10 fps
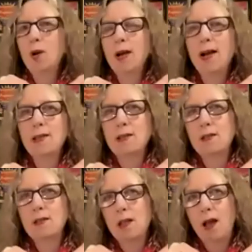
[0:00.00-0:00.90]

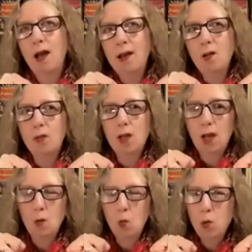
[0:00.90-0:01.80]
Whereas I don't
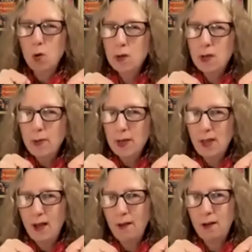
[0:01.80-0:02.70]
think I worry about
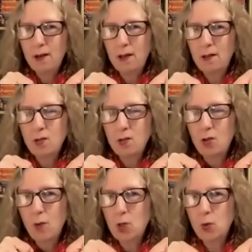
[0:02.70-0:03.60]
that so
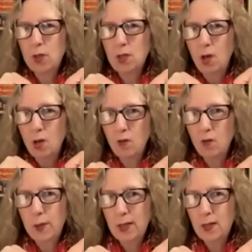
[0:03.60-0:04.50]
much with adults,
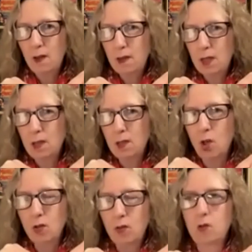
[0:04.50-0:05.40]
because I think
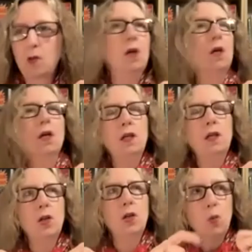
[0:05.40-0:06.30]
adults,
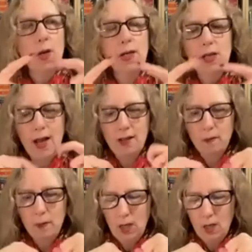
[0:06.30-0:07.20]
like one kid asked
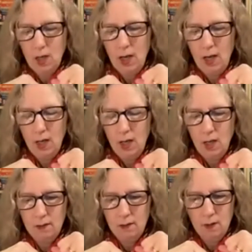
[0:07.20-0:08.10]
me at
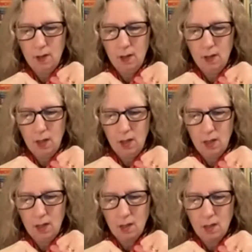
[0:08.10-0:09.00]
an
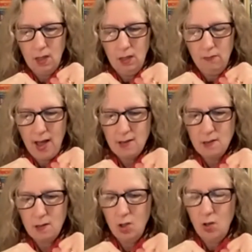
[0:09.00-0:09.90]

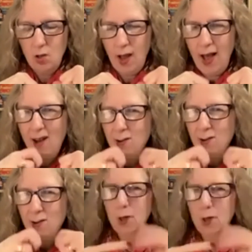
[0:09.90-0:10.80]
event, how do
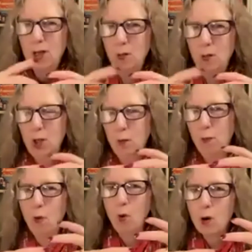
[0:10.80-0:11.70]
you keep reading when
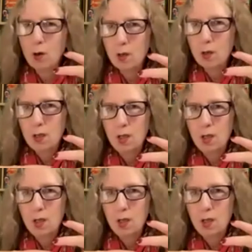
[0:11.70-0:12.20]
you're bored?